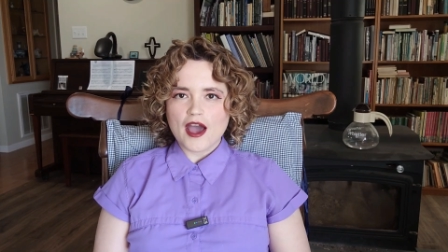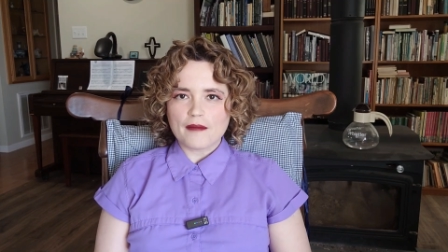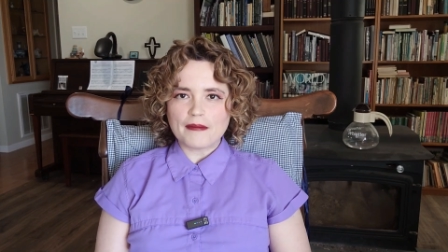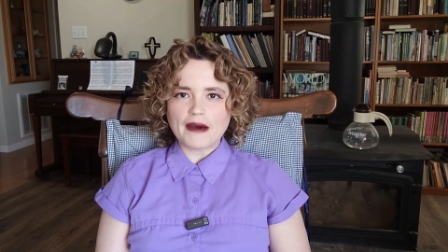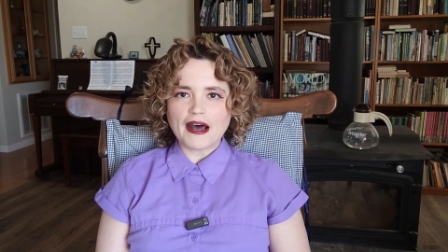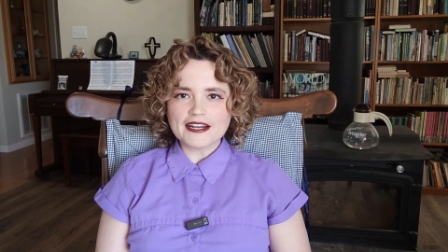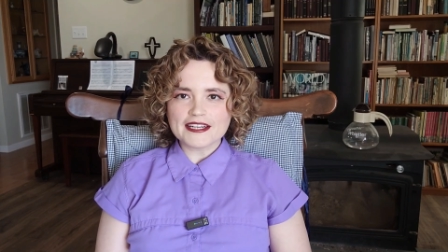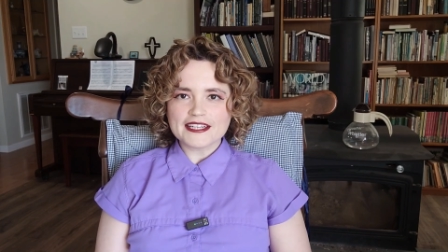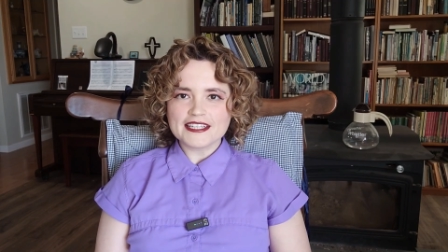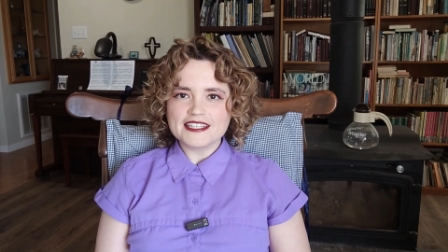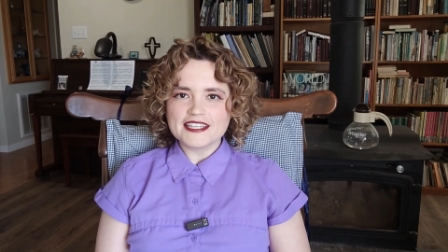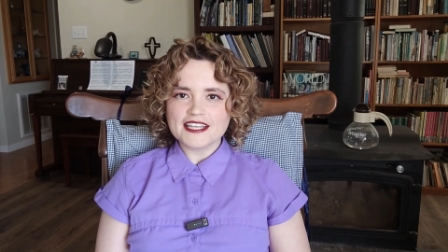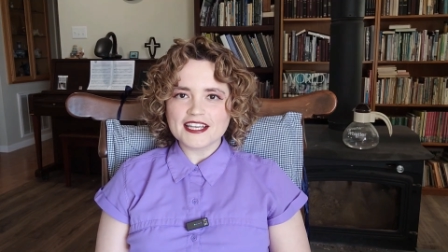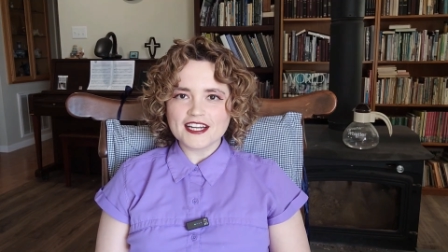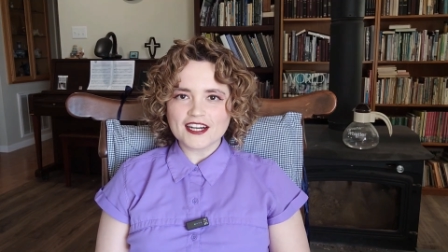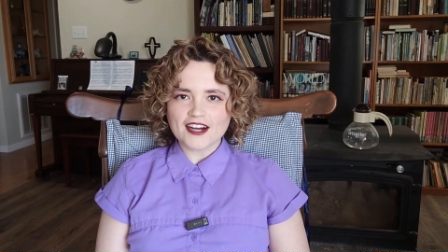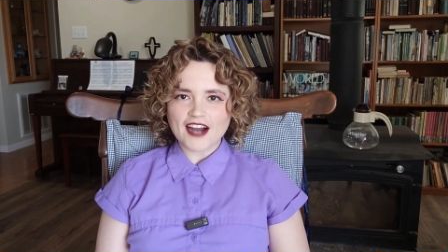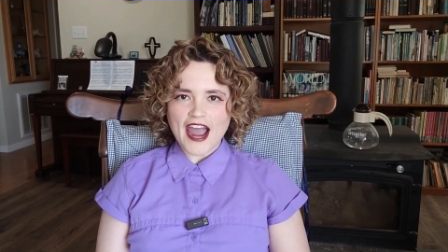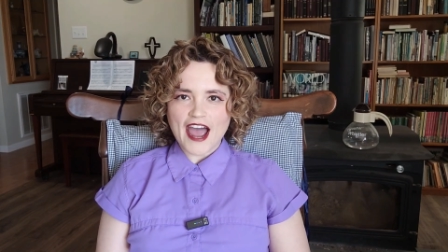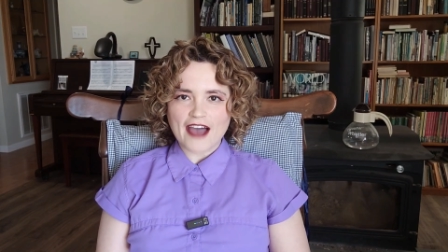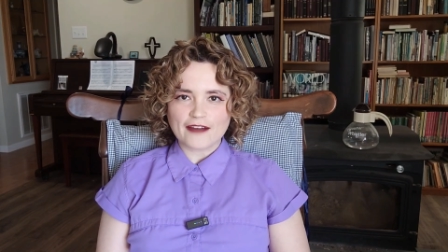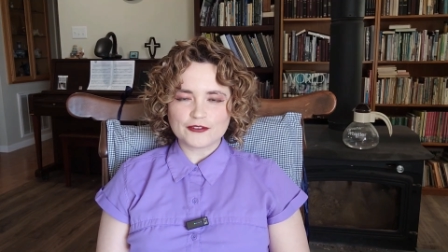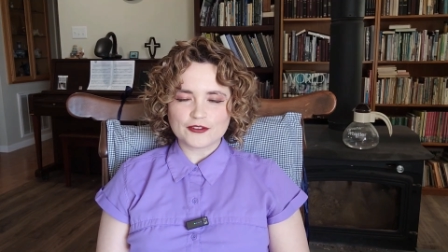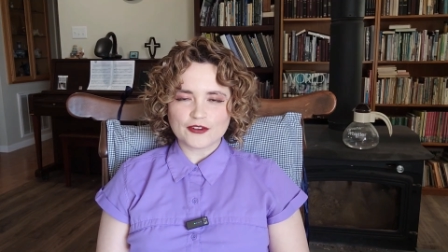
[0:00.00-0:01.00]
about a
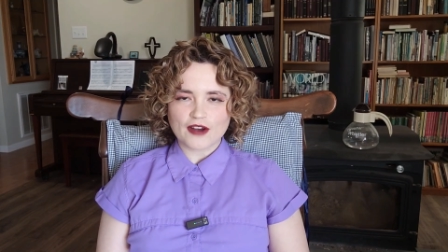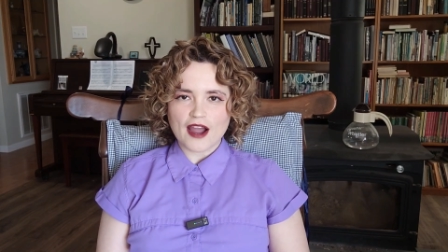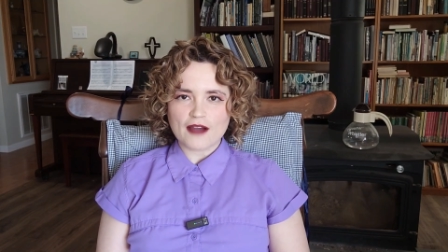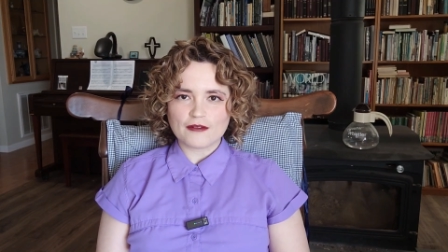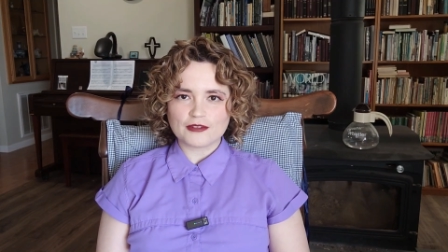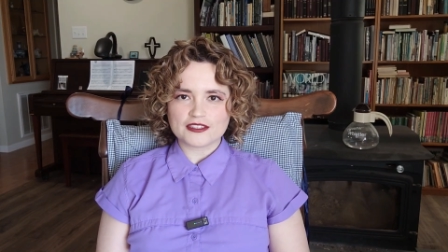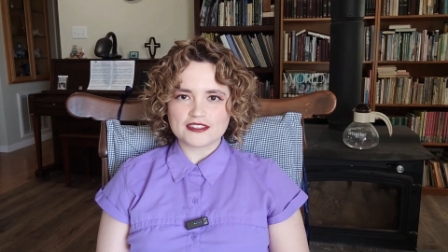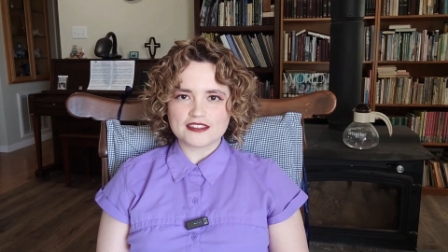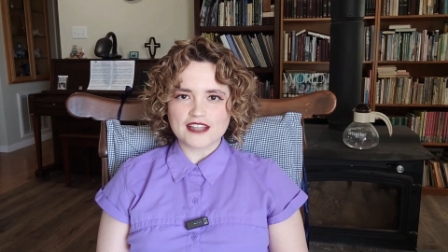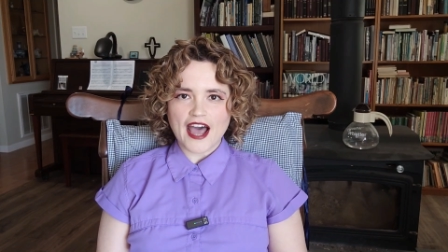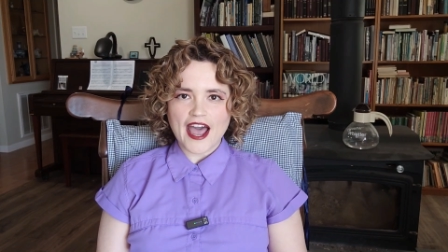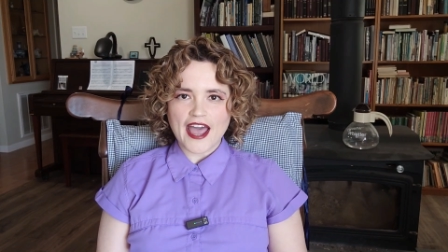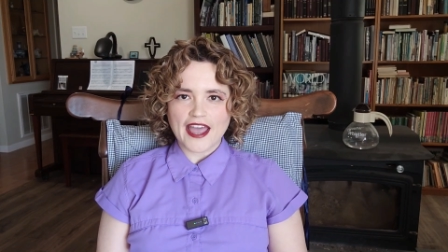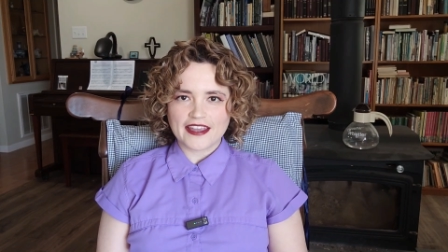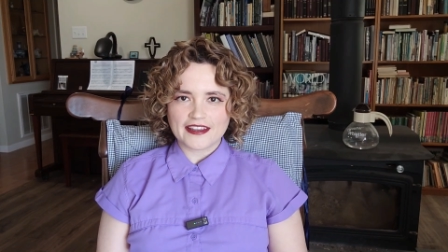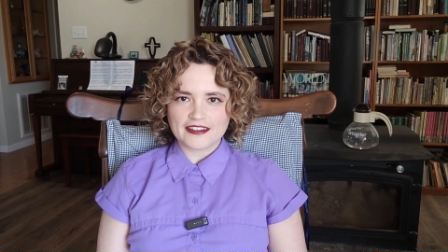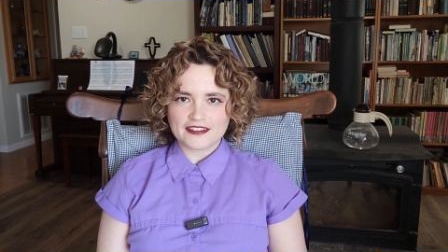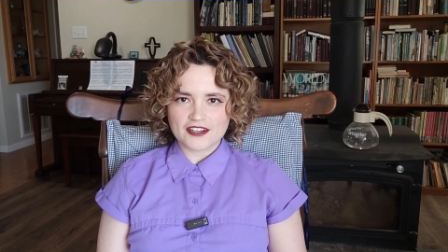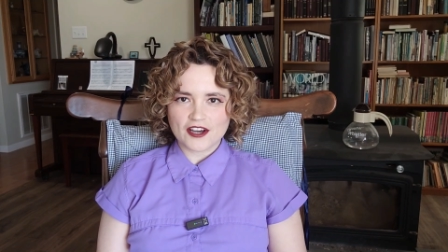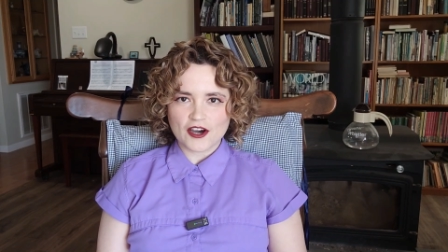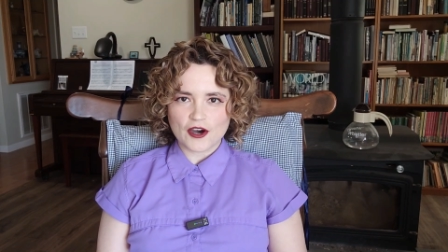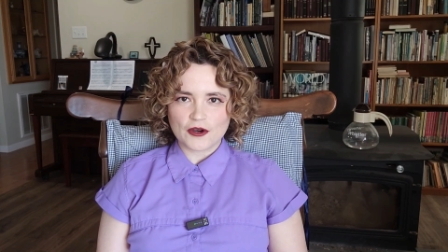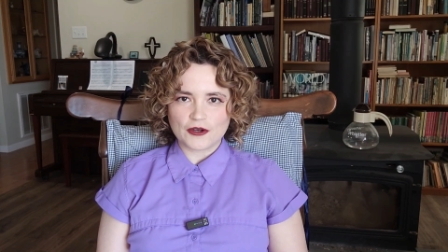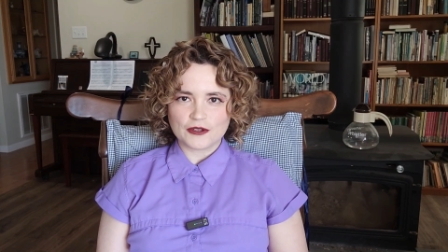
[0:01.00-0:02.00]
year after I was
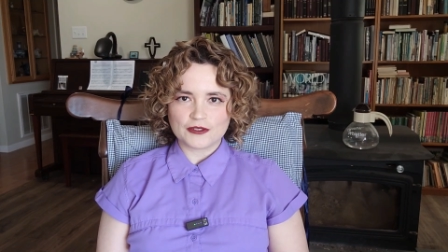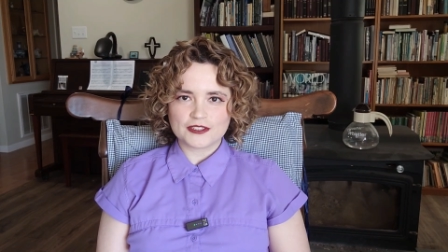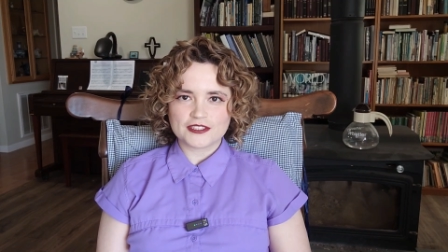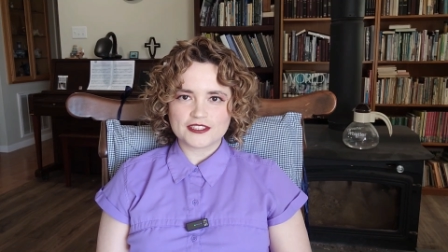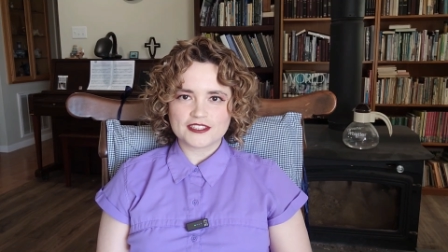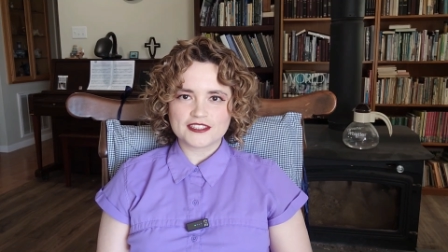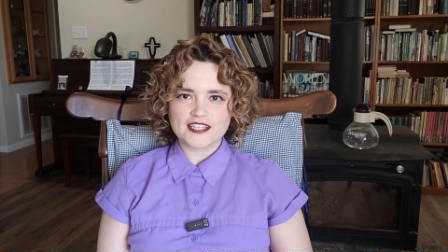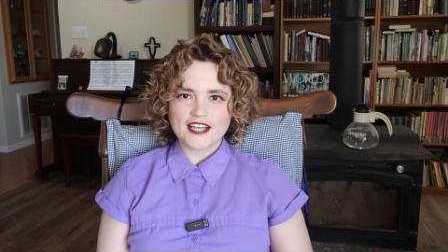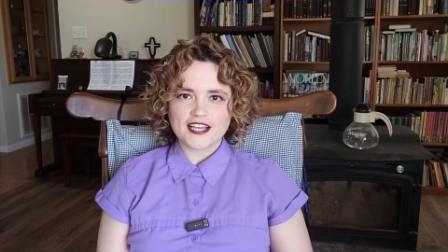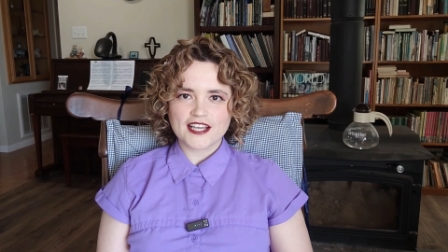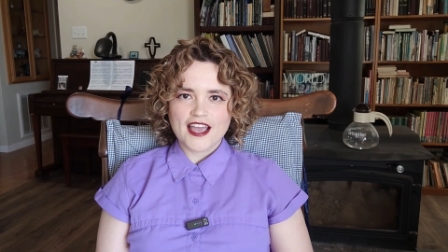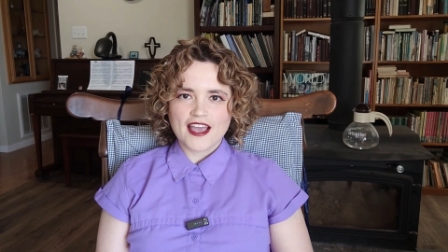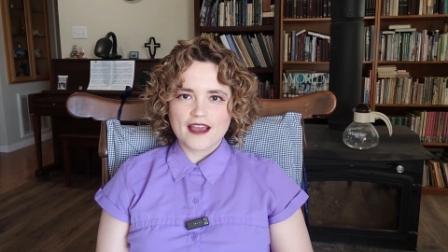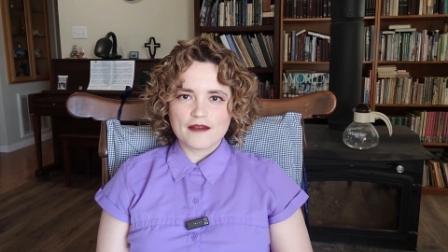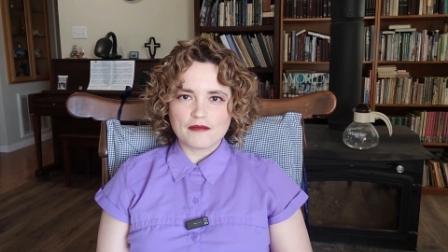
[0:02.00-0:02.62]
diagnosed